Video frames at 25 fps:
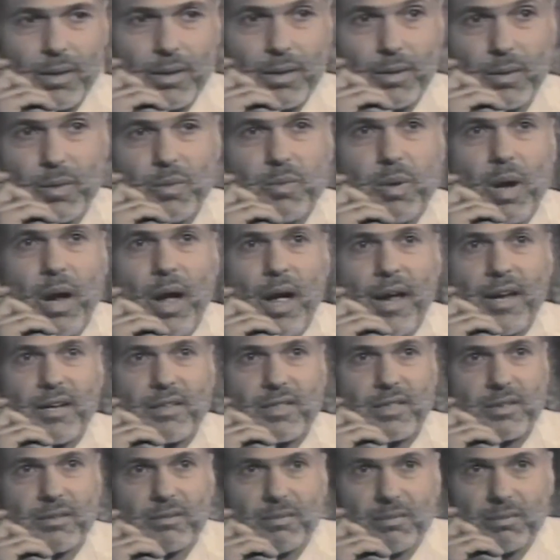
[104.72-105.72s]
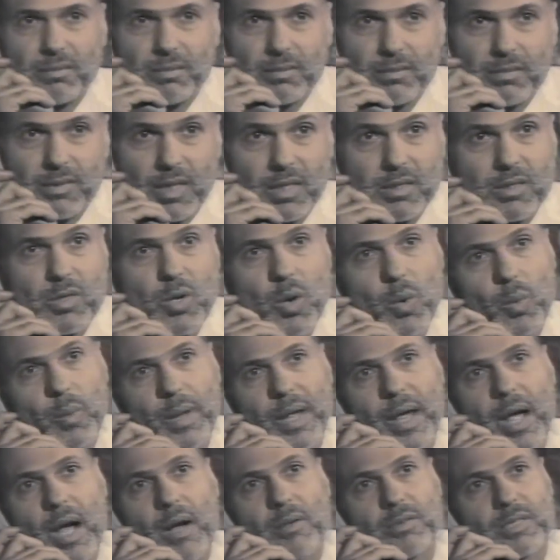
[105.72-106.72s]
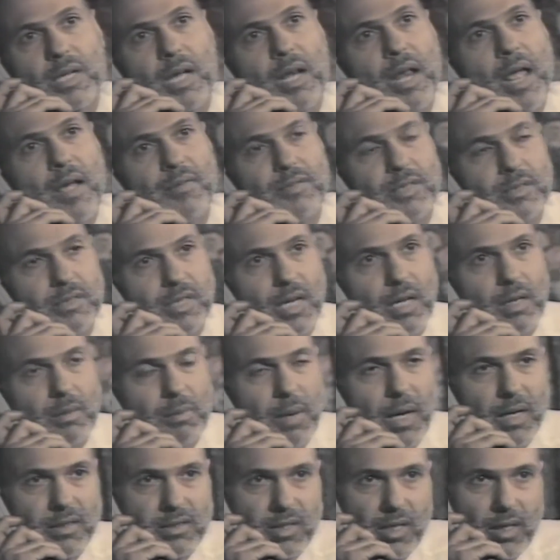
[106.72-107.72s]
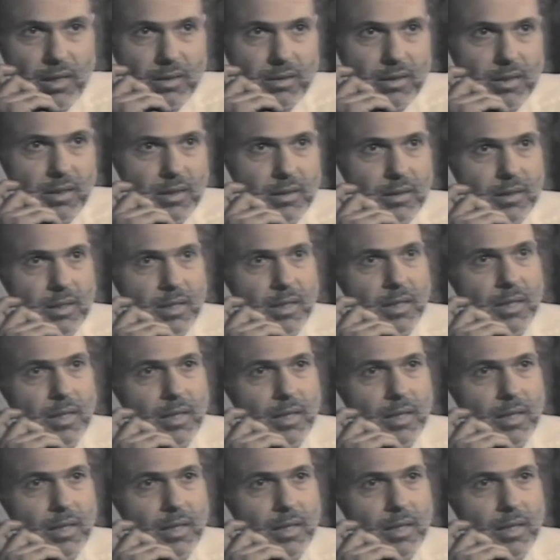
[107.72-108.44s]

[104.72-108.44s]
You're right. There's no way out. I'll have to take my chances.